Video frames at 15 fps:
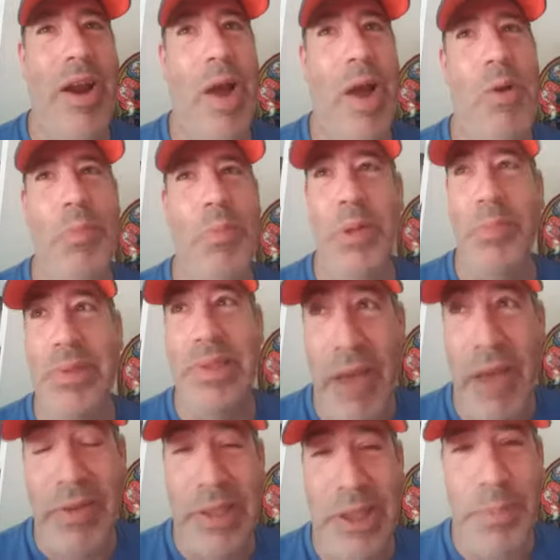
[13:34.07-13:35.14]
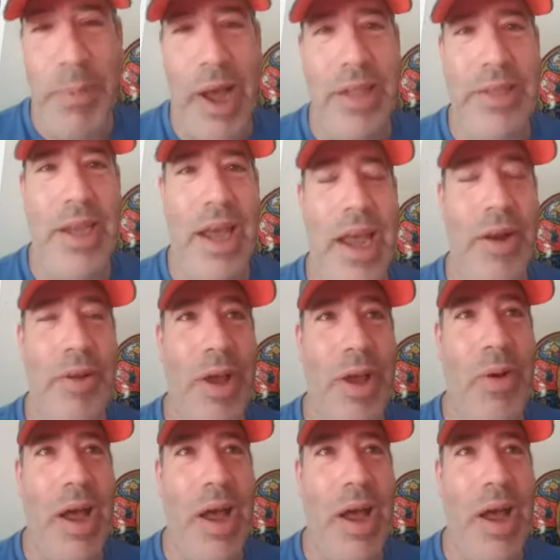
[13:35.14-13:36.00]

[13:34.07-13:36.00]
I wouldn't put him 7 spots higher though.